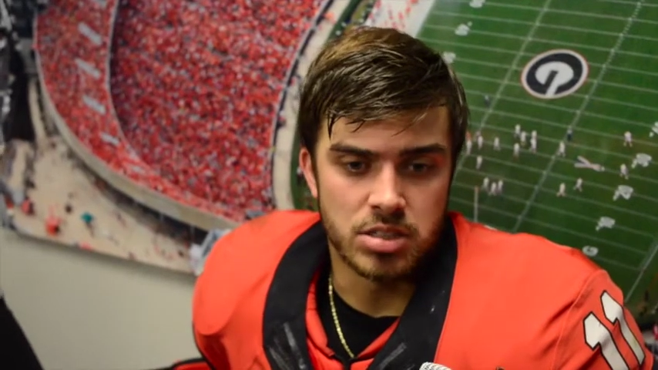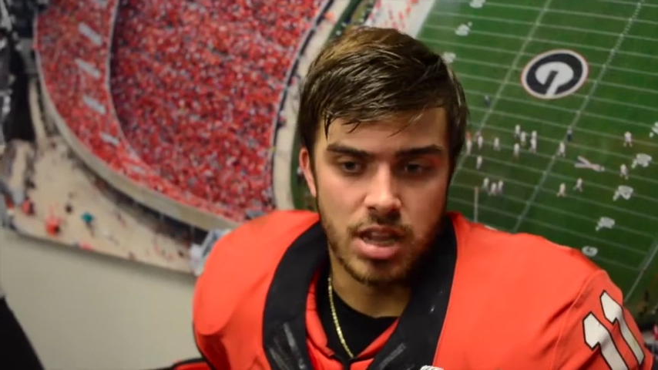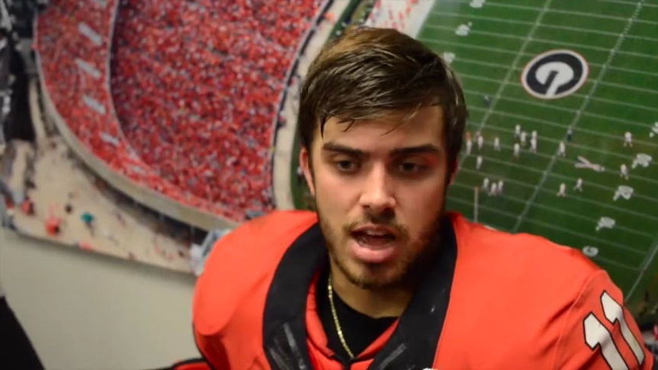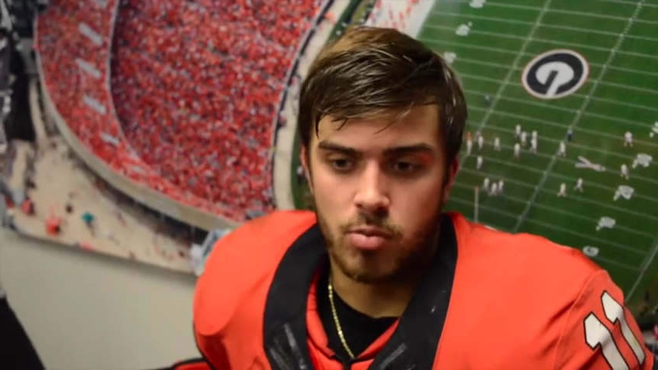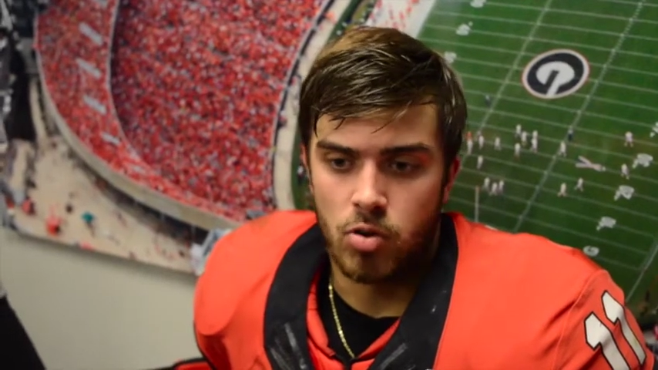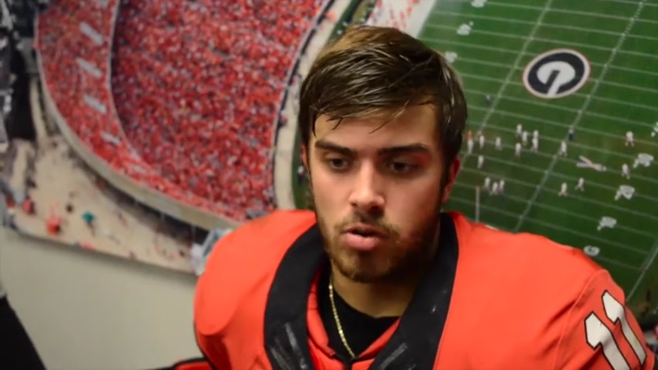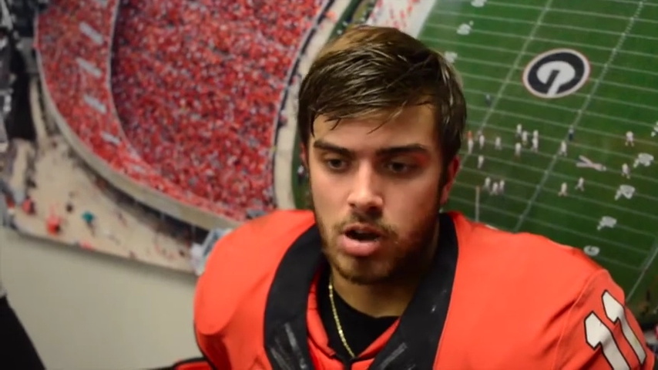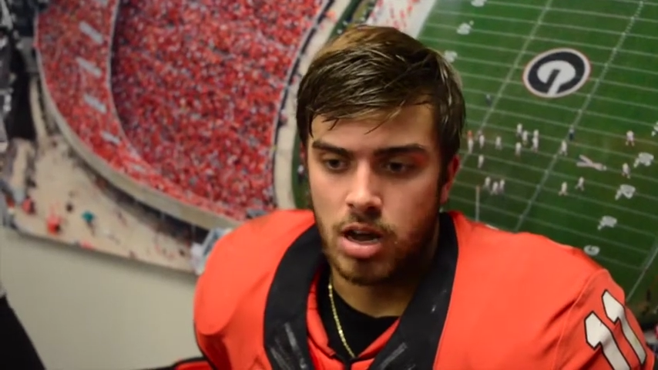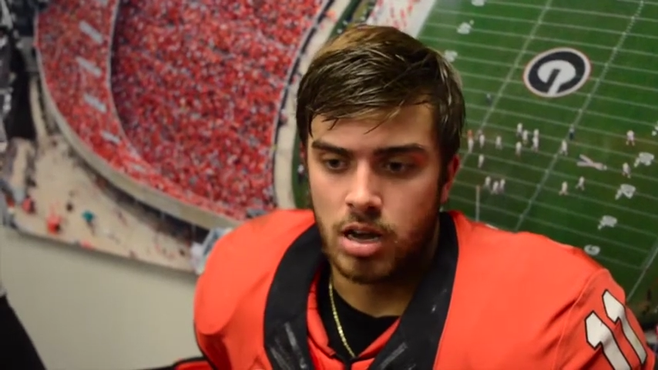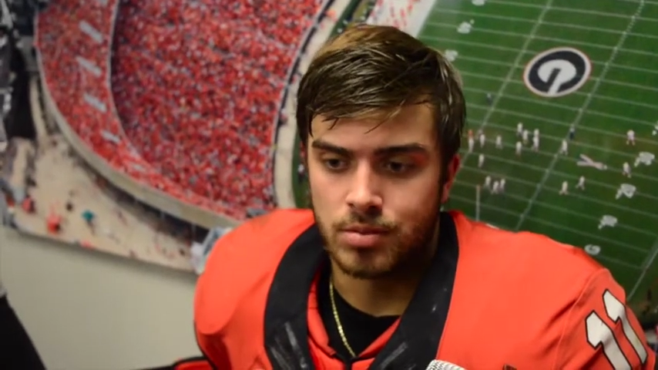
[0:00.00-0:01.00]
There's a lot
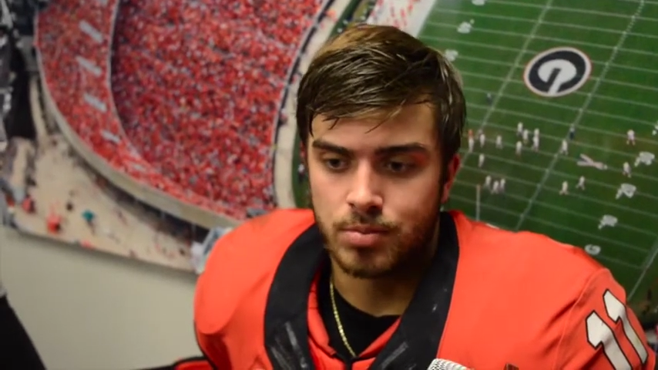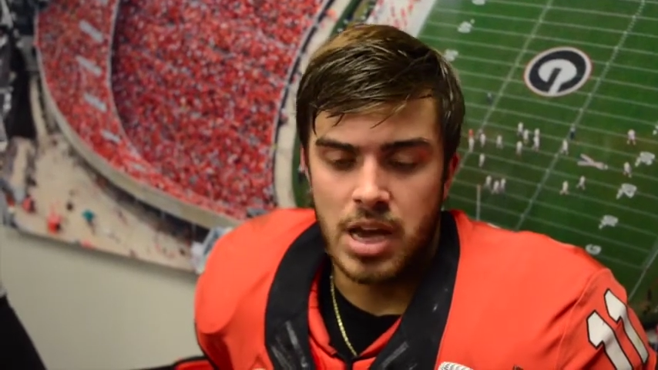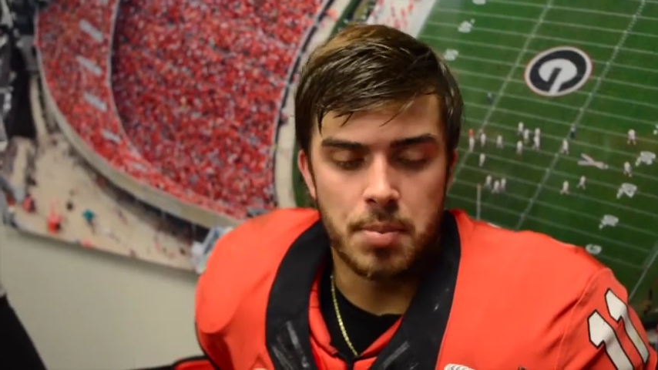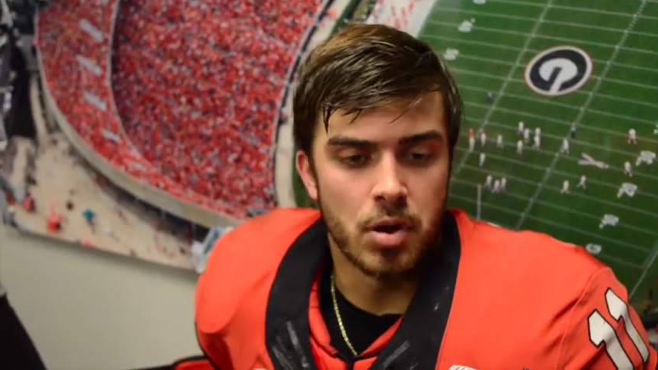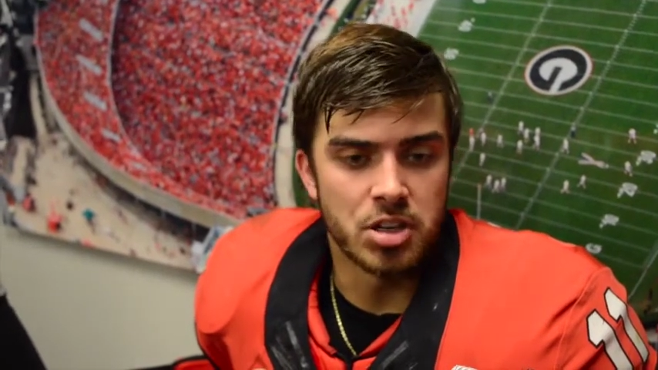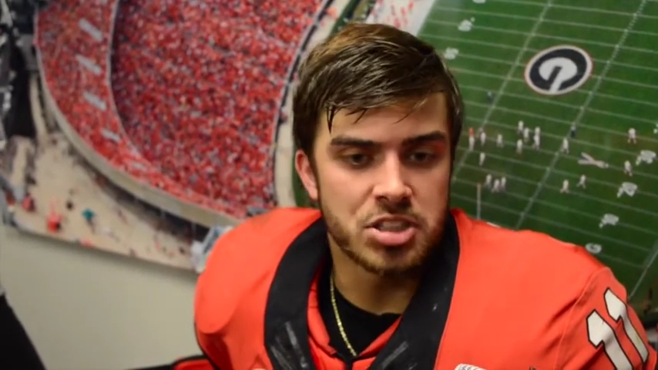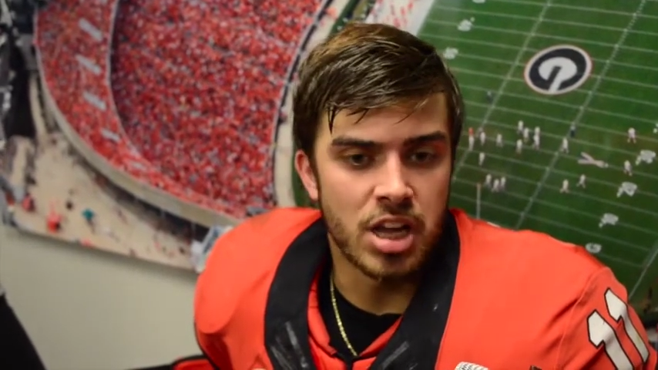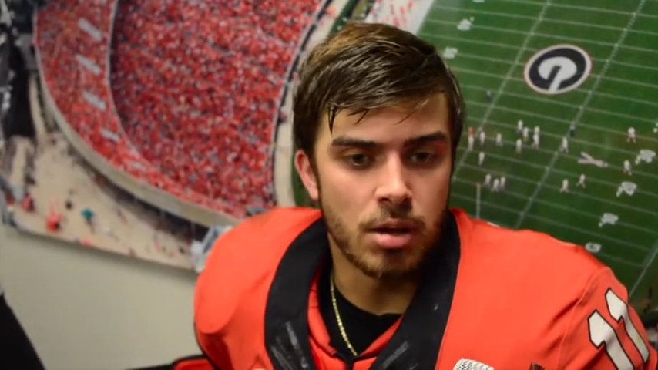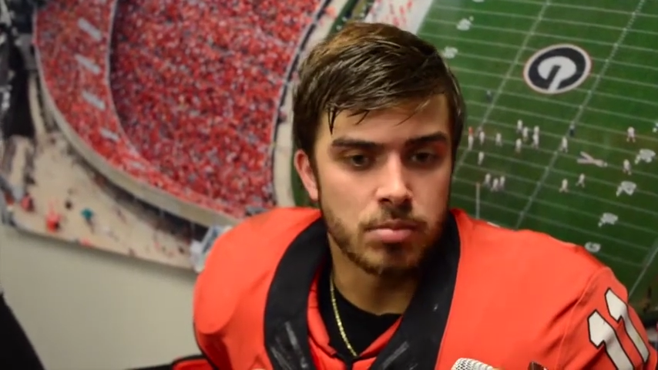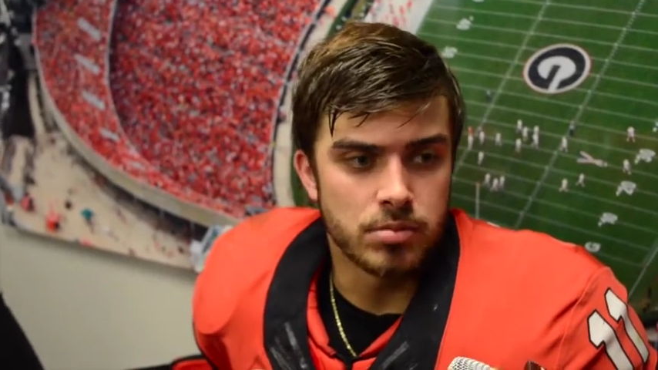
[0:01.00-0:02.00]
more uh, pep in our
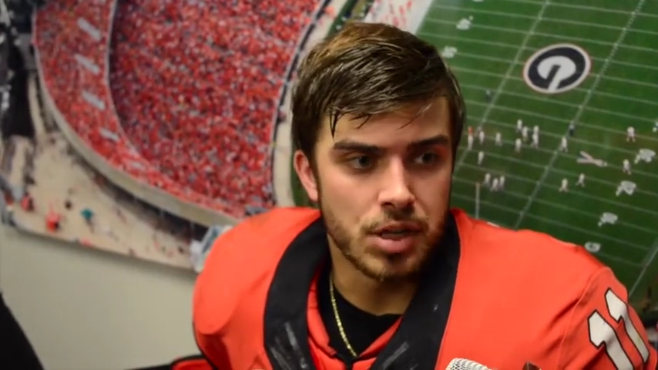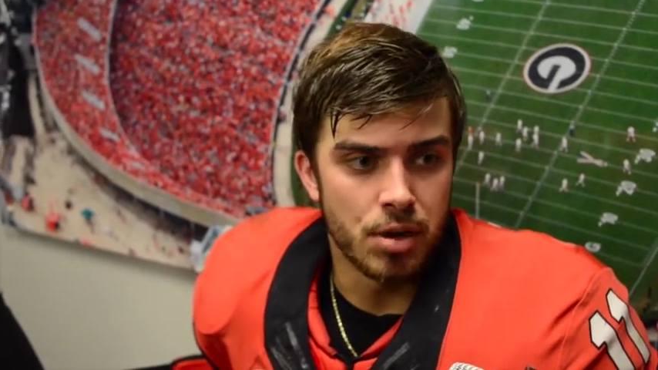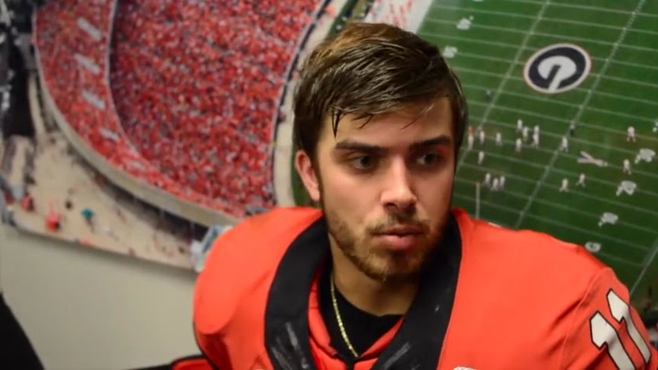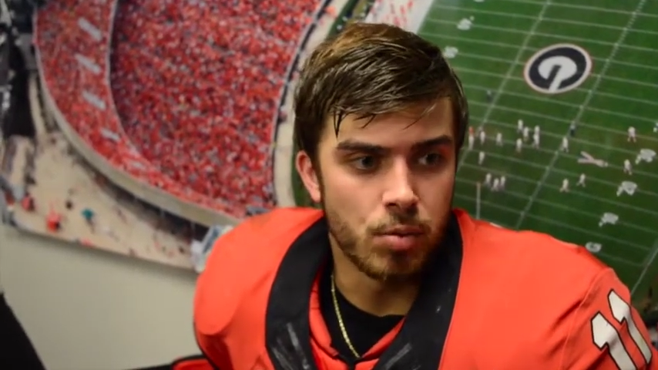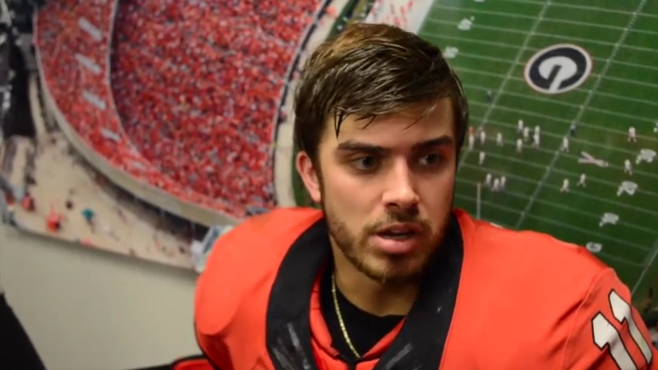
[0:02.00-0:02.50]
step. You know, when